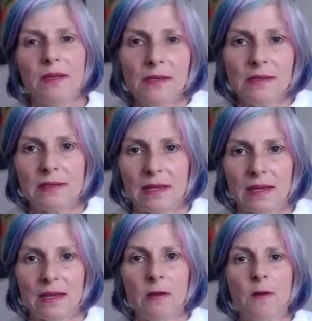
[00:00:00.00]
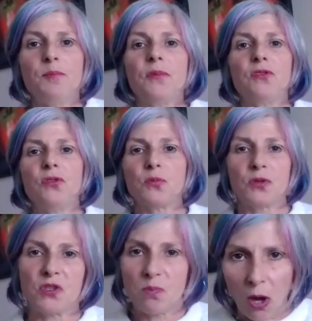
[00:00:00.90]
easy to
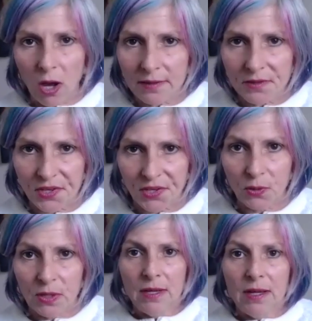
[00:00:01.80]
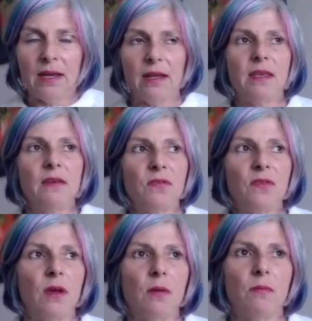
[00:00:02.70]
respond to. And it
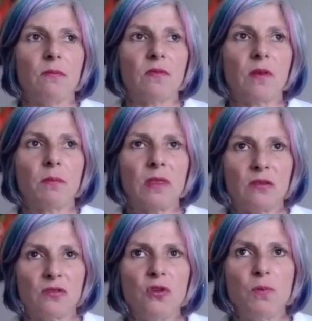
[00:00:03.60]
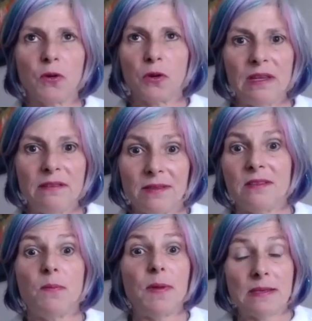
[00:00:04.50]
gives them something super
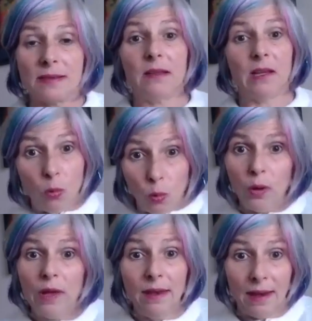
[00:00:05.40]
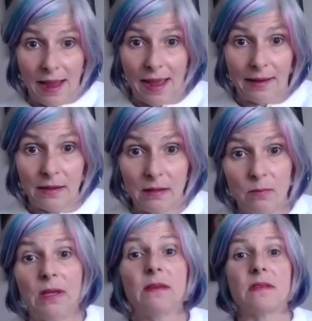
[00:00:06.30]
easy to basically win at
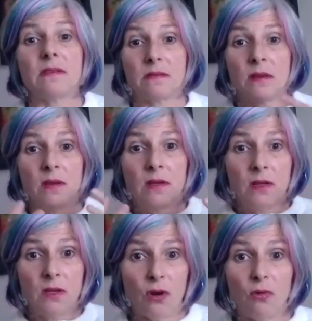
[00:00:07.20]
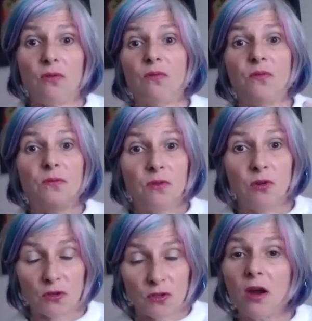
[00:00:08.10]
because it's, you know, you've,
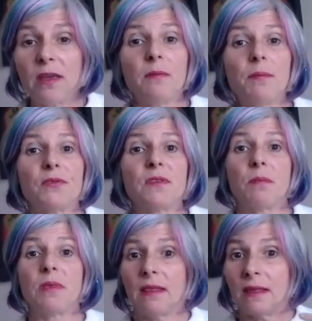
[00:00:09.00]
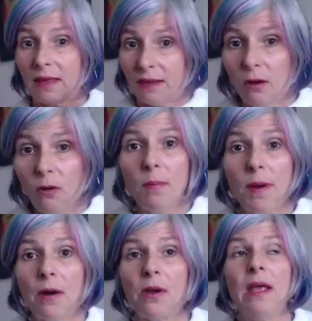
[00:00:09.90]
you're talking about something that they know
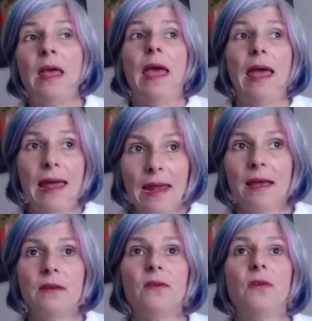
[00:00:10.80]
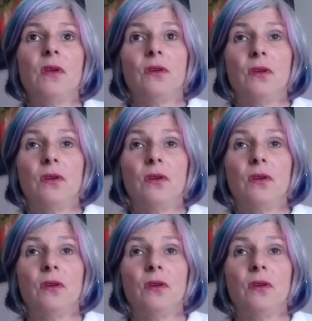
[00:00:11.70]
about and